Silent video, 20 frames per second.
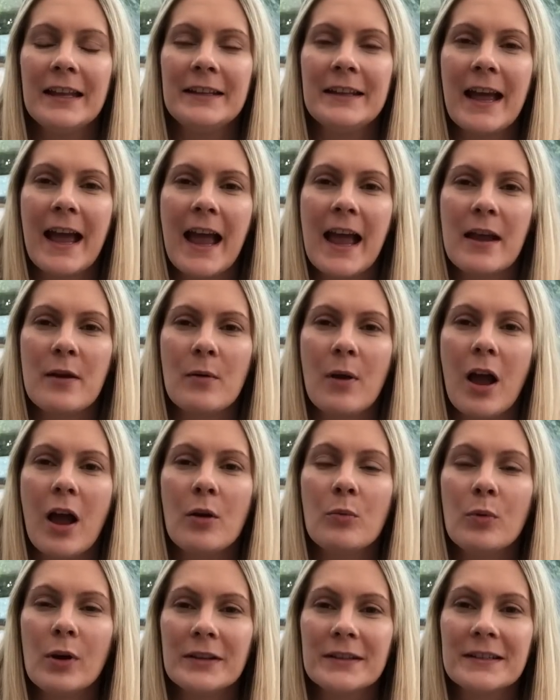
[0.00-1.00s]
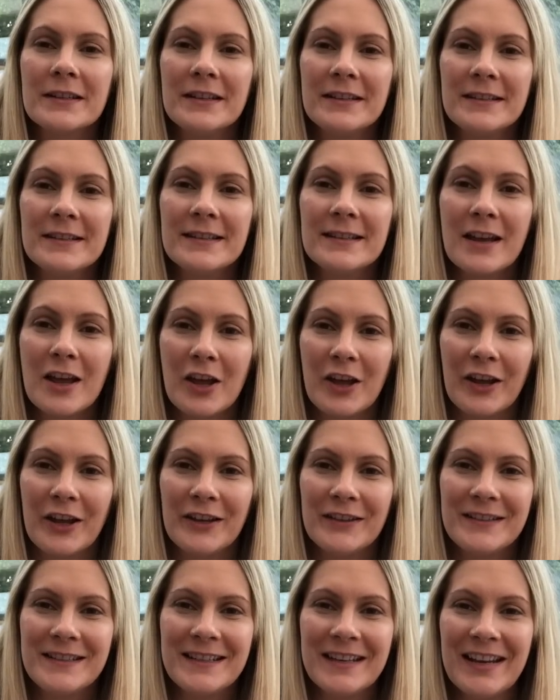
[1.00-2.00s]
Now, I was
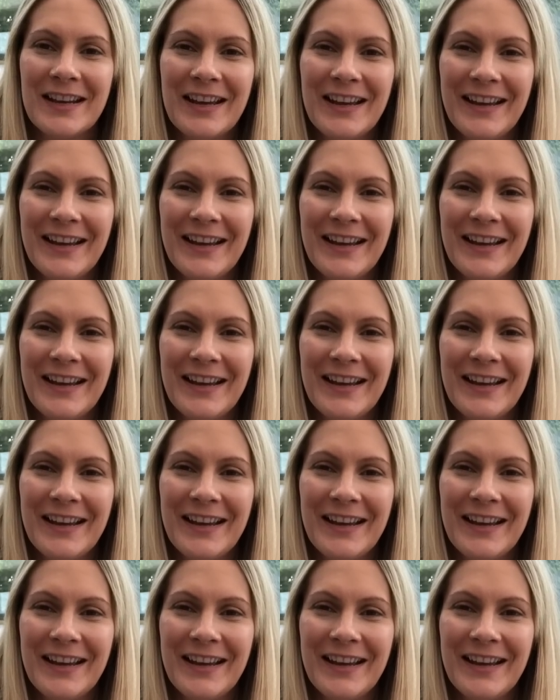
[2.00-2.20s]
concerned